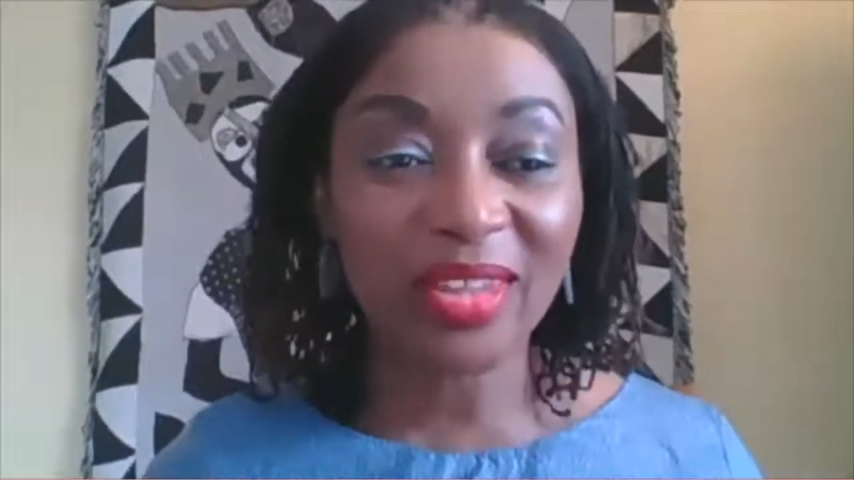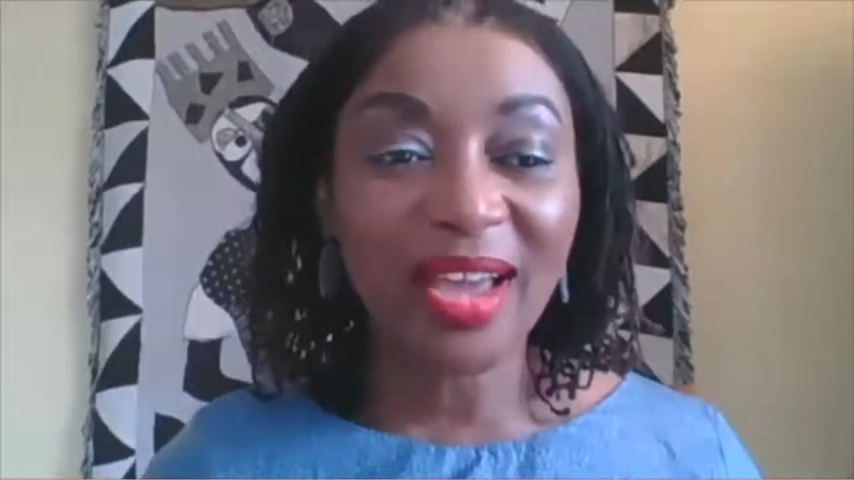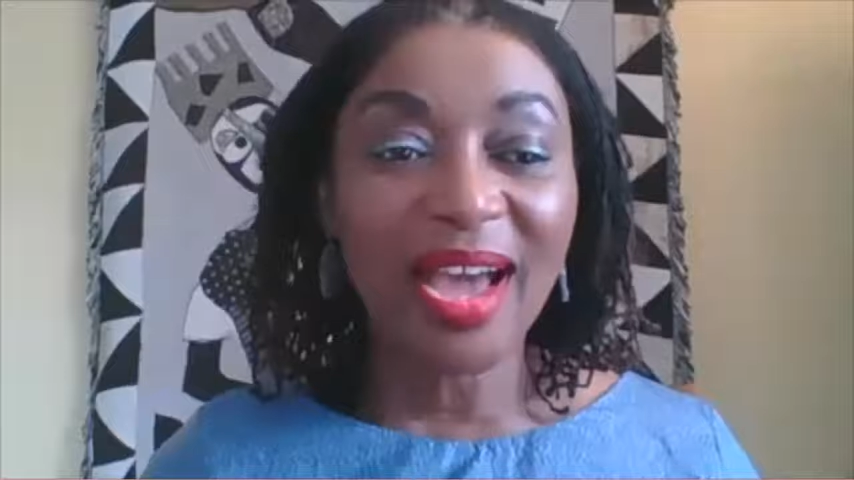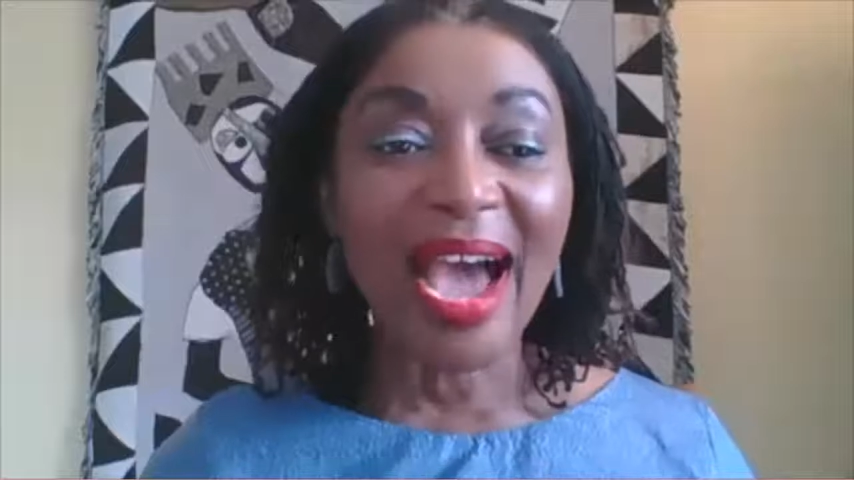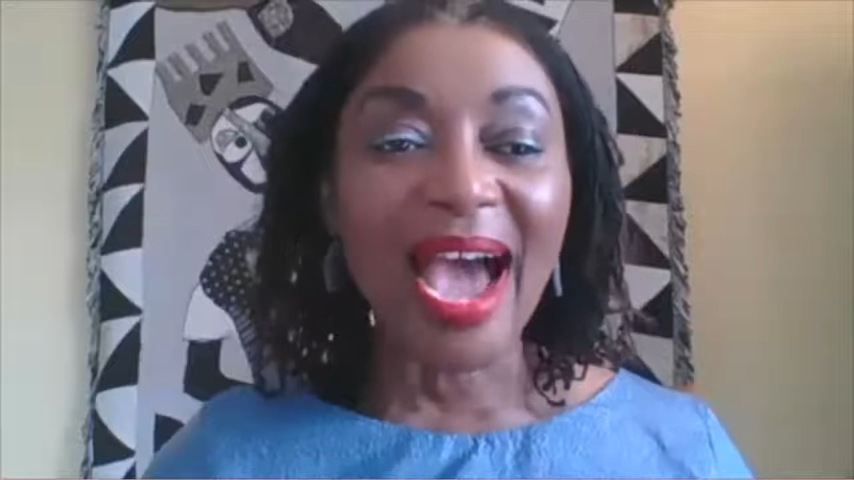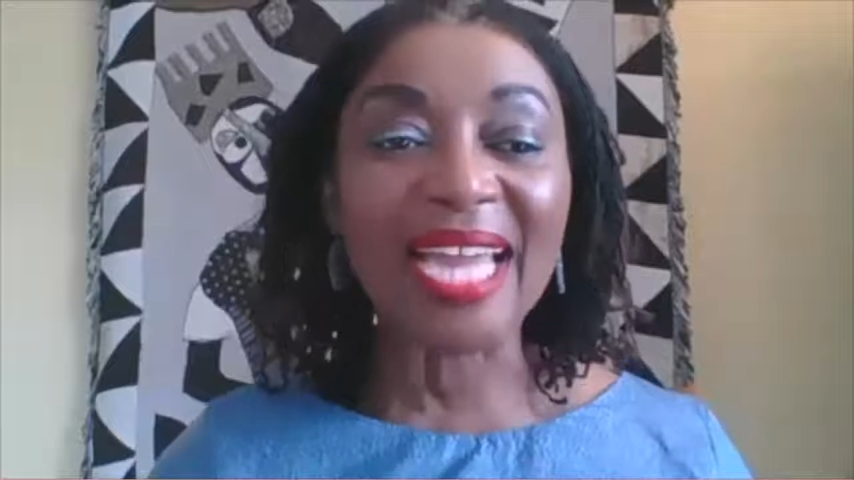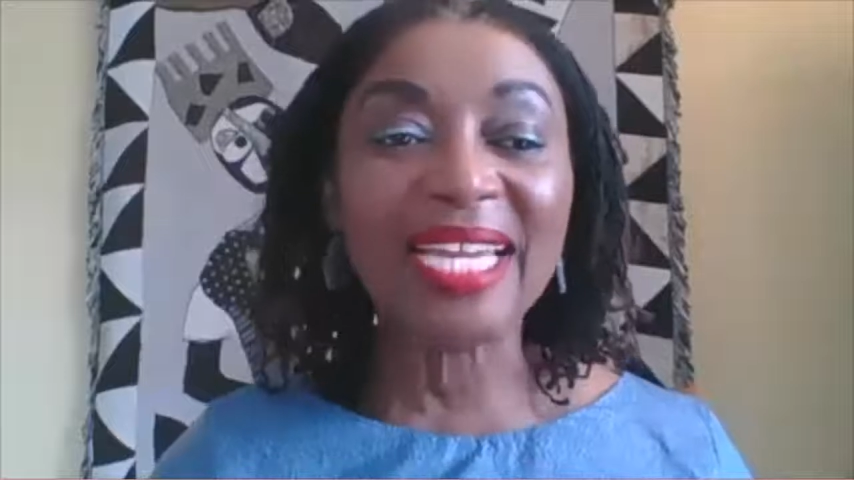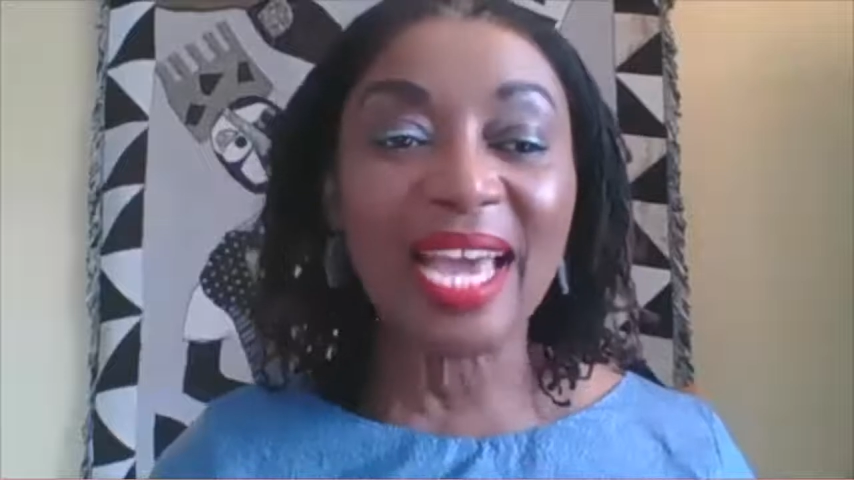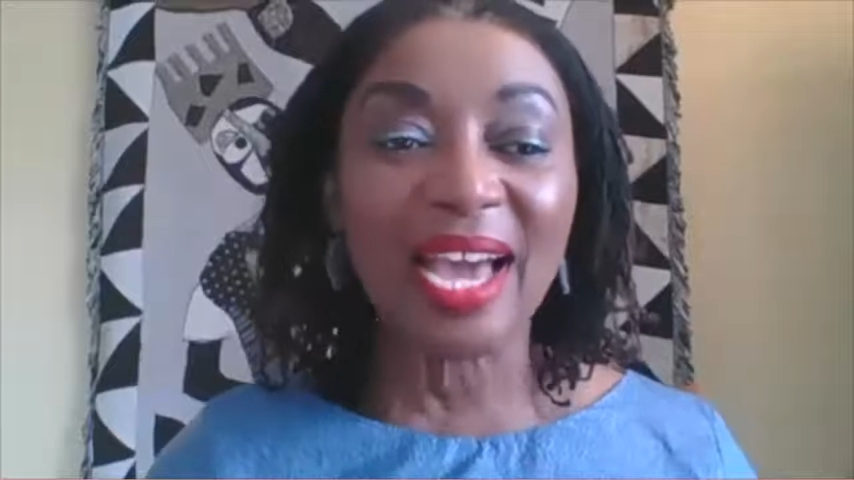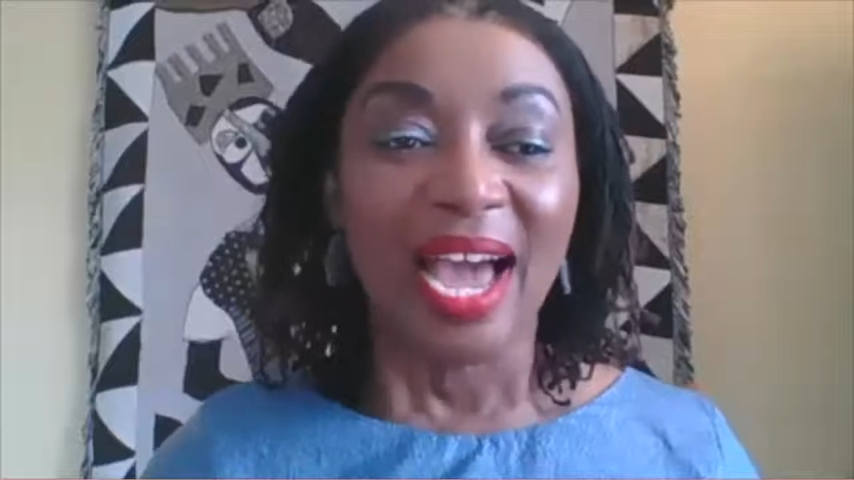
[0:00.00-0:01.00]
I
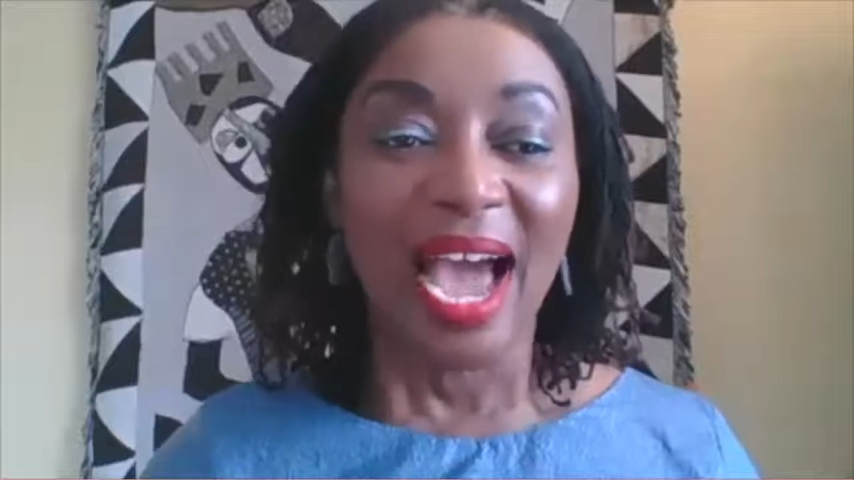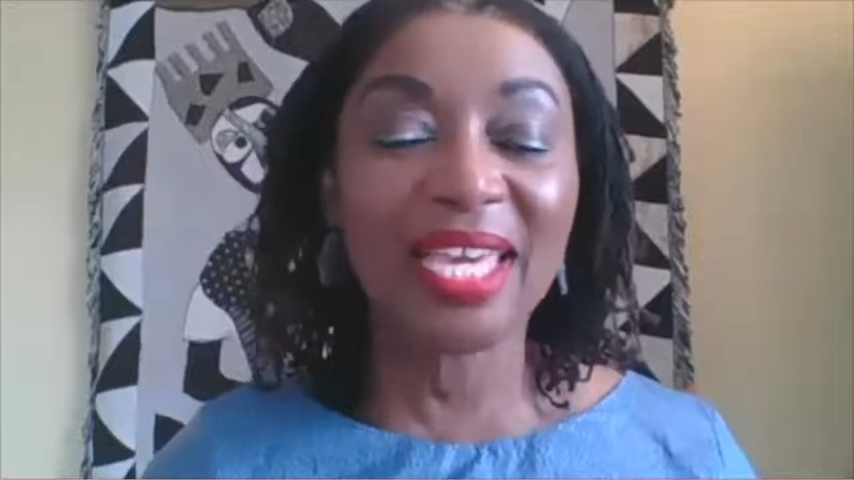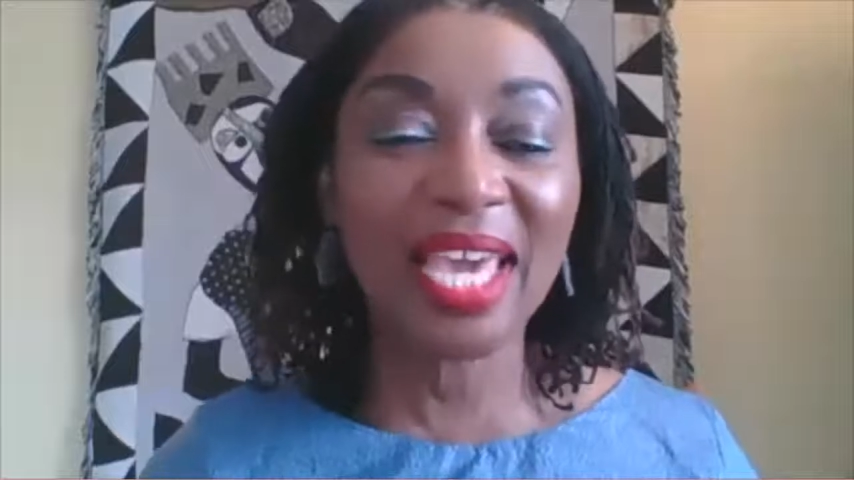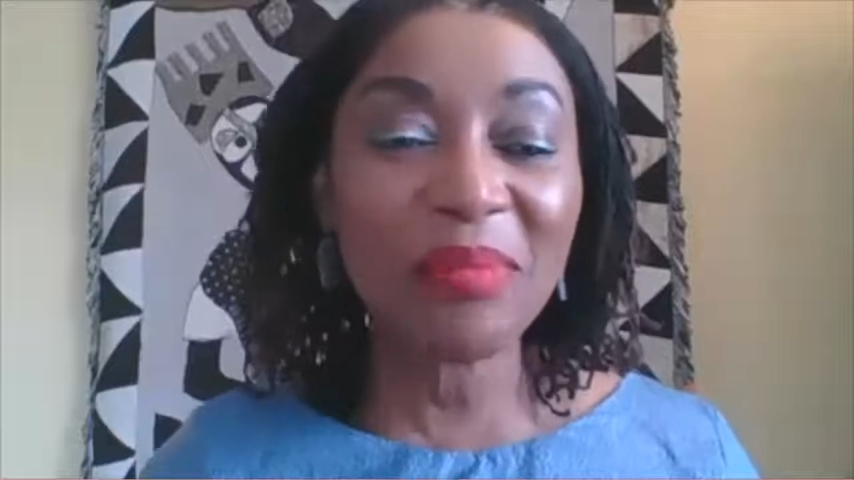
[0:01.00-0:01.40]
I came here